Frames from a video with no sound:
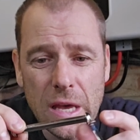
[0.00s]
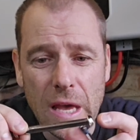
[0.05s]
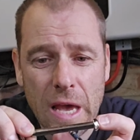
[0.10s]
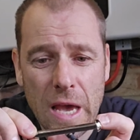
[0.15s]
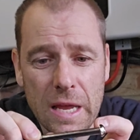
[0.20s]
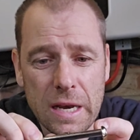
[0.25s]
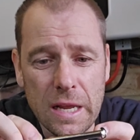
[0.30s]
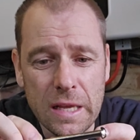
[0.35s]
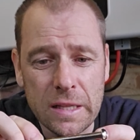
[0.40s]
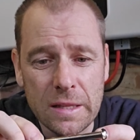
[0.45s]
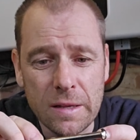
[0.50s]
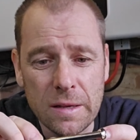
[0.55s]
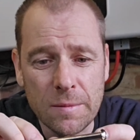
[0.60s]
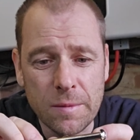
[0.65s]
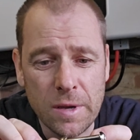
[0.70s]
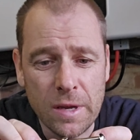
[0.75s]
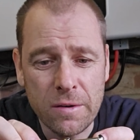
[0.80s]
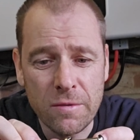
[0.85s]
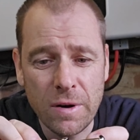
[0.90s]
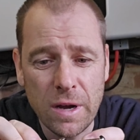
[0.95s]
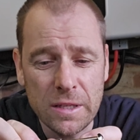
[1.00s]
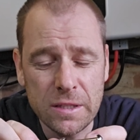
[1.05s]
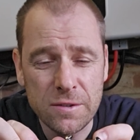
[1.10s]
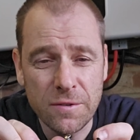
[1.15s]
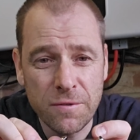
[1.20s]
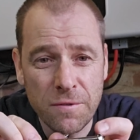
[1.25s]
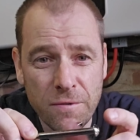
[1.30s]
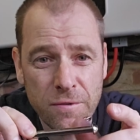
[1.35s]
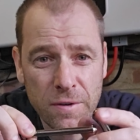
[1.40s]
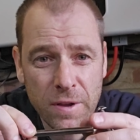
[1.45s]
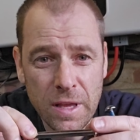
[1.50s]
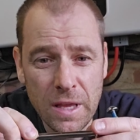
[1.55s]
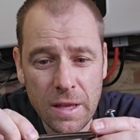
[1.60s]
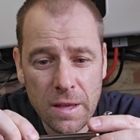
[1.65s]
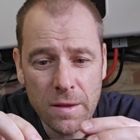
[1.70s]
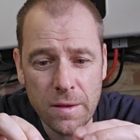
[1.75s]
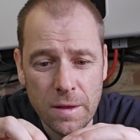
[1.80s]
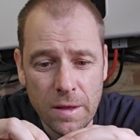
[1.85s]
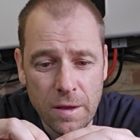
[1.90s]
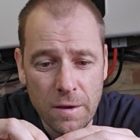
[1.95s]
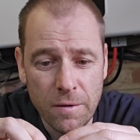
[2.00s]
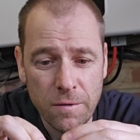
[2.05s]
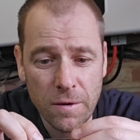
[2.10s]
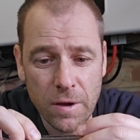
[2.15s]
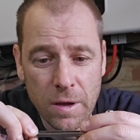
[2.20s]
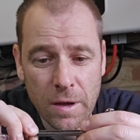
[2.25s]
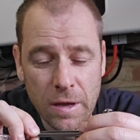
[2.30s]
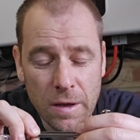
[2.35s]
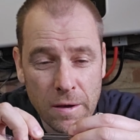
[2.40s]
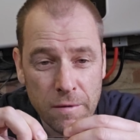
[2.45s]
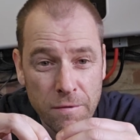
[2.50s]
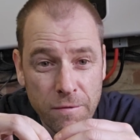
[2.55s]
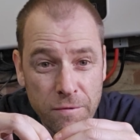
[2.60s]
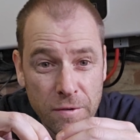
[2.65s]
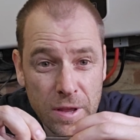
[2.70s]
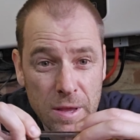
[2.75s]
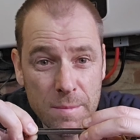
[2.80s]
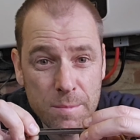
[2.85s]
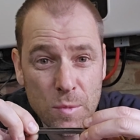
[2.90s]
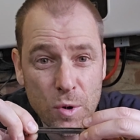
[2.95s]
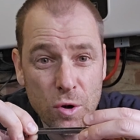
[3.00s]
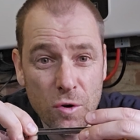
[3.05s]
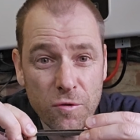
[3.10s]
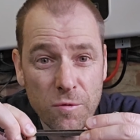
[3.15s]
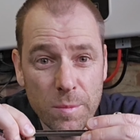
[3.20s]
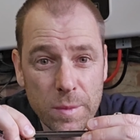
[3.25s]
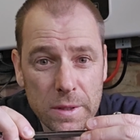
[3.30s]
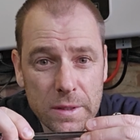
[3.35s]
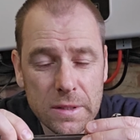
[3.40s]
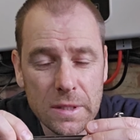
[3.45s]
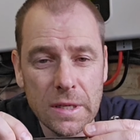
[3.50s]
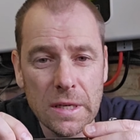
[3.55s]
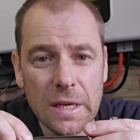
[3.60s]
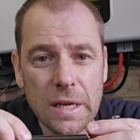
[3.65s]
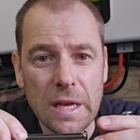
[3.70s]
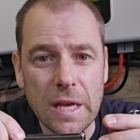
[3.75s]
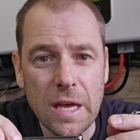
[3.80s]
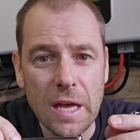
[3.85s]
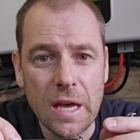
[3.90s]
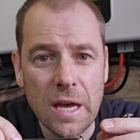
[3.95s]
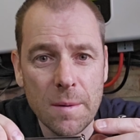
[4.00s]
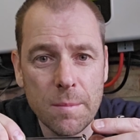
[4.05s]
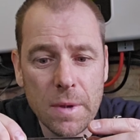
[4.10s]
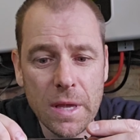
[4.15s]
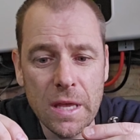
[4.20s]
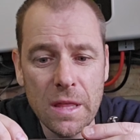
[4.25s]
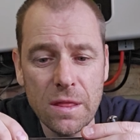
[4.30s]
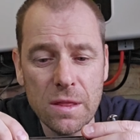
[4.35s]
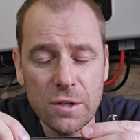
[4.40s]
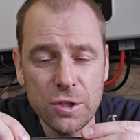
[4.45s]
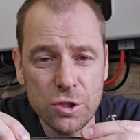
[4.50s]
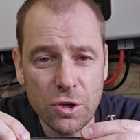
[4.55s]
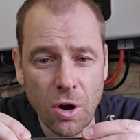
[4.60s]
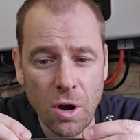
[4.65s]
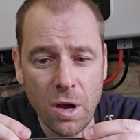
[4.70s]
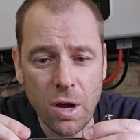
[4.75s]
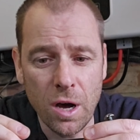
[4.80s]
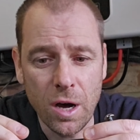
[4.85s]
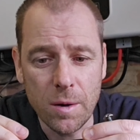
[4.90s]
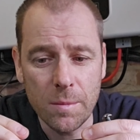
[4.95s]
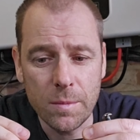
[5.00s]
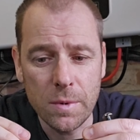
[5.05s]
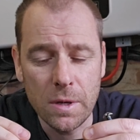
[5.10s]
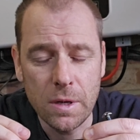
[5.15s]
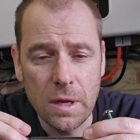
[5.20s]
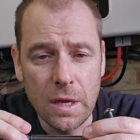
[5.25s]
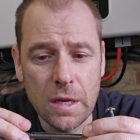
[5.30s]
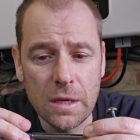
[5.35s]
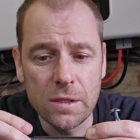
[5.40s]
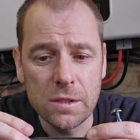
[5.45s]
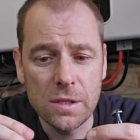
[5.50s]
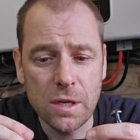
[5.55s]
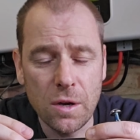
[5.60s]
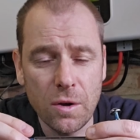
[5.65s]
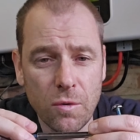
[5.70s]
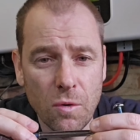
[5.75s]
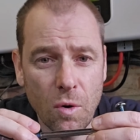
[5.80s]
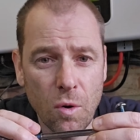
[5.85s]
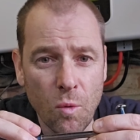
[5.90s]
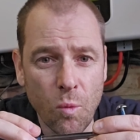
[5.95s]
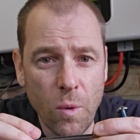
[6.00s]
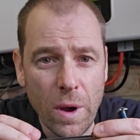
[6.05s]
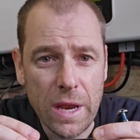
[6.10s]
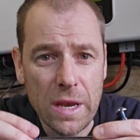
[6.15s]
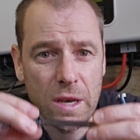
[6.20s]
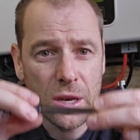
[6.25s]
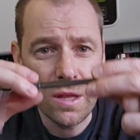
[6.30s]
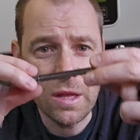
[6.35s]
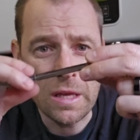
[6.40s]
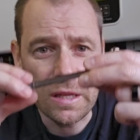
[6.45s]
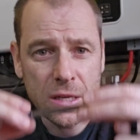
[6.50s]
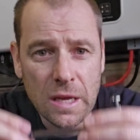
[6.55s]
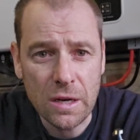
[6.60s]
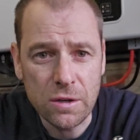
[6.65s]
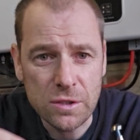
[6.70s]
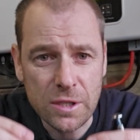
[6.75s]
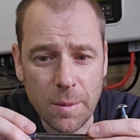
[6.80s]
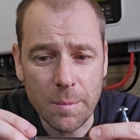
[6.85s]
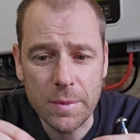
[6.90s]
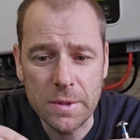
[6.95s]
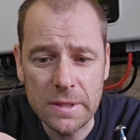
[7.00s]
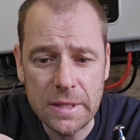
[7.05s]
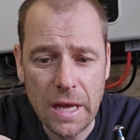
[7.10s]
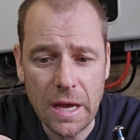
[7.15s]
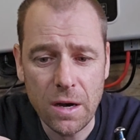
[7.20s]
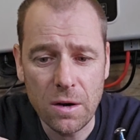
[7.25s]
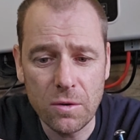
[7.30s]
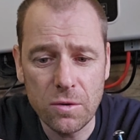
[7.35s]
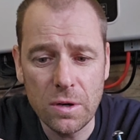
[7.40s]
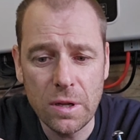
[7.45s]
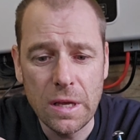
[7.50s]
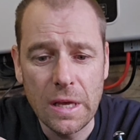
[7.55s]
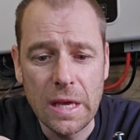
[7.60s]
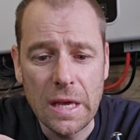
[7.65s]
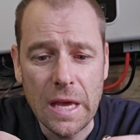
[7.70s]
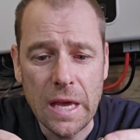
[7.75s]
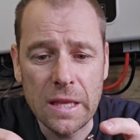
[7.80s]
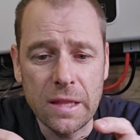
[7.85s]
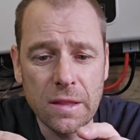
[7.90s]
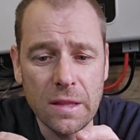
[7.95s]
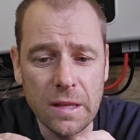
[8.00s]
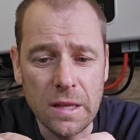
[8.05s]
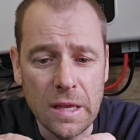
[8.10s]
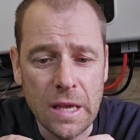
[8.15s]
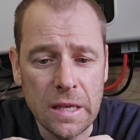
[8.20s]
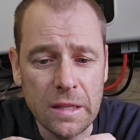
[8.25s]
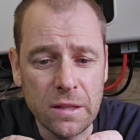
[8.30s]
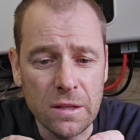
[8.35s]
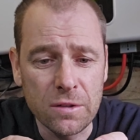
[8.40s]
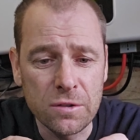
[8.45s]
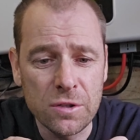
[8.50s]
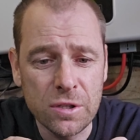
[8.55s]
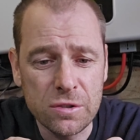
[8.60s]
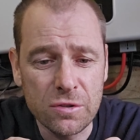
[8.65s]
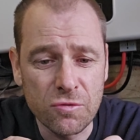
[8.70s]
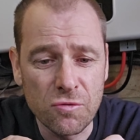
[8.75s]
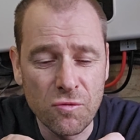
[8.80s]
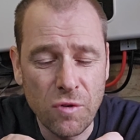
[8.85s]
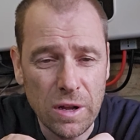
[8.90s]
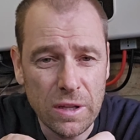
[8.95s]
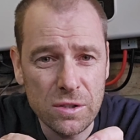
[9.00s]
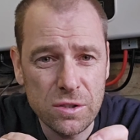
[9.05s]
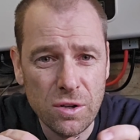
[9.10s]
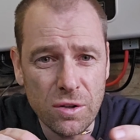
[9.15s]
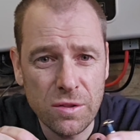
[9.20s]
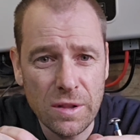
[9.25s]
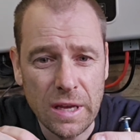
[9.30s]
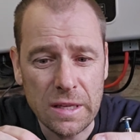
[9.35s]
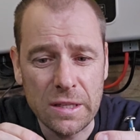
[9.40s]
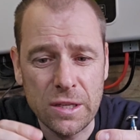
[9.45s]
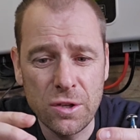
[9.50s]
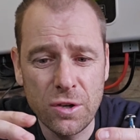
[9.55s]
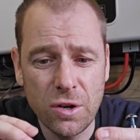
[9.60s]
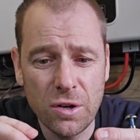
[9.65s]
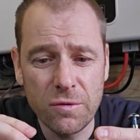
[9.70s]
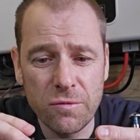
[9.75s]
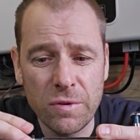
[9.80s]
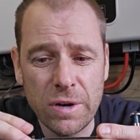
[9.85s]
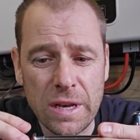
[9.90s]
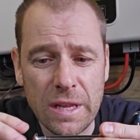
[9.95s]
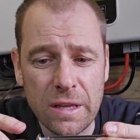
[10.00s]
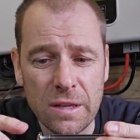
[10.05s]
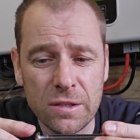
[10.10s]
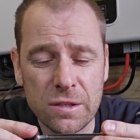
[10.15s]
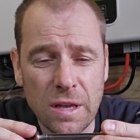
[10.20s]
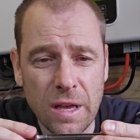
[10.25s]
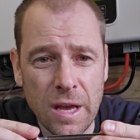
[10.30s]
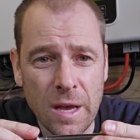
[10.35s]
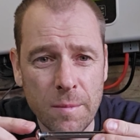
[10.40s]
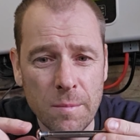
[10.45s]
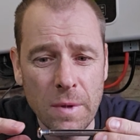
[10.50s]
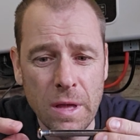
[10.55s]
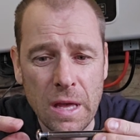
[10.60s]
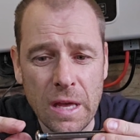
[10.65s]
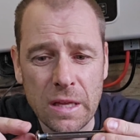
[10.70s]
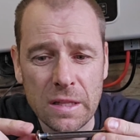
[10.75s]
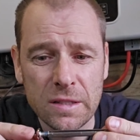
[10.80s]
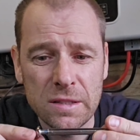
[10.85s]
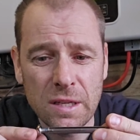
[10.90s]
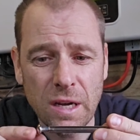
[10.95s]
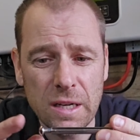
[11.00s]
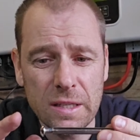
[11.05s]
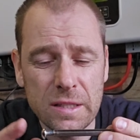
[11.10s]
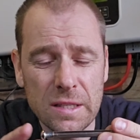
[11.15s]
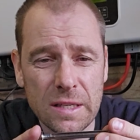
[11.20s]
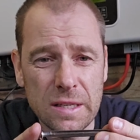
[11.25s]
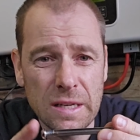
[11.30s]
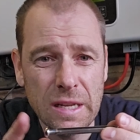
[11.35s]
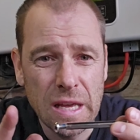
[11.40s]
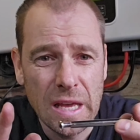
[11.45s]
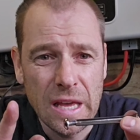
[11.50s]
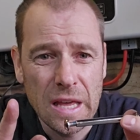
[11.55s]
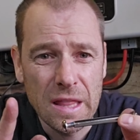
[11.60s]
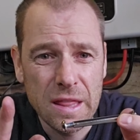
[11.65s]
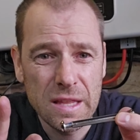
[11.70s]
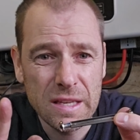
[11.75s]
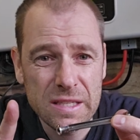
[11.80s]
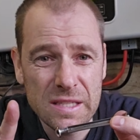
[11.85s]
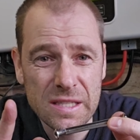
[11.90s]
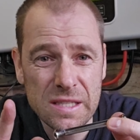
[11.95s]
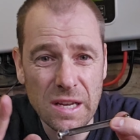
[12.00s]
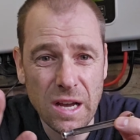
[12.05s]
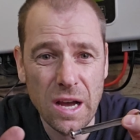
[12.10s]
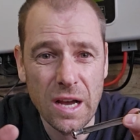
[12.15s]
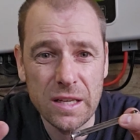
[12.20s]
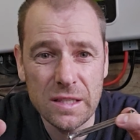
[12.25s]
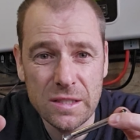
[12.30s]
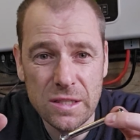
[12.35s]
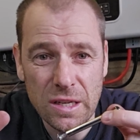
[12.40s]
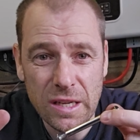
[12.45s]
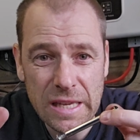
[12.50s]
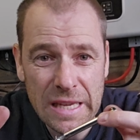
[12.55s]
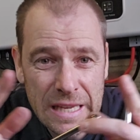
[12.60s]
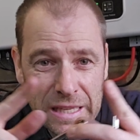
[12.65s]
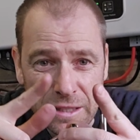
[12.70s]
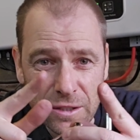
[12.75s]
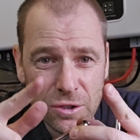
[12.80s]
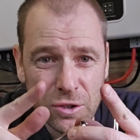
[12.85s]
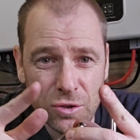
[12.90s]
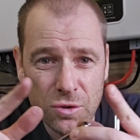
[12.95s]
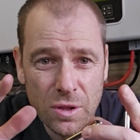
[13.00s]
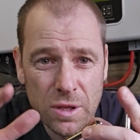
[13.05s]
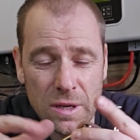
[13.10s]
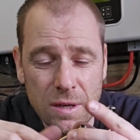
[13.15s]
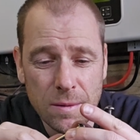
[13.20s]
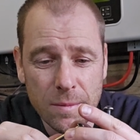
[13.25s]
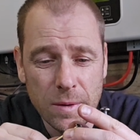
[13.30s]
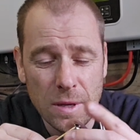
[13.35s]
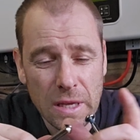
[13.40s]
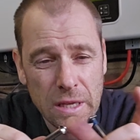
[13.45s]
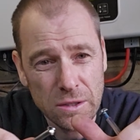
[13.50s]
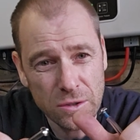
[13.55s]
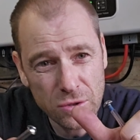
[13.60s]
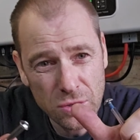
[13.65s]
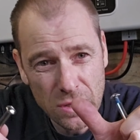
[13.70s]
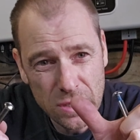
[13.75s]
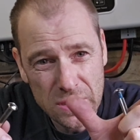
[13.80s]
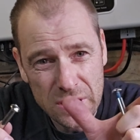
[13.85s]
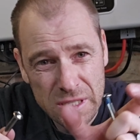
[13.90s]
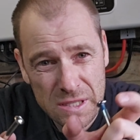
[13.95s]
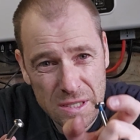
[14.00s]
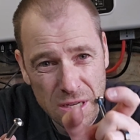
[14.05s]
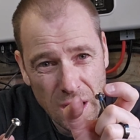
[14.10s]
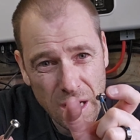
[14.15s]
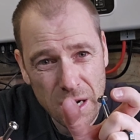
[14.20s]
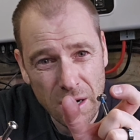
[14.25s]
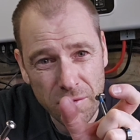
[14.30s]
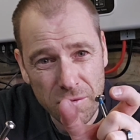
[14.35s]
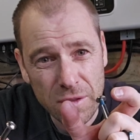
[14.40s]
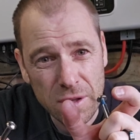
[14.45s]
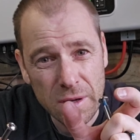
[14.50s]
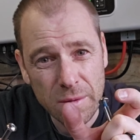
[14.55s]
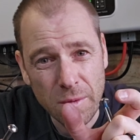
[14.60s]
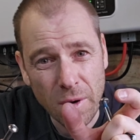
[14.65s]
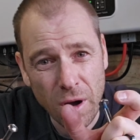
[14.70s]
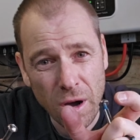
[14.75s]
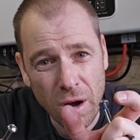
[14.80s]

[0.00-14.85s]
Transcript: and it creates free movement in the shock arm. So when it goes up and down, it just runs on that. You don't really tighten the sides into the side of the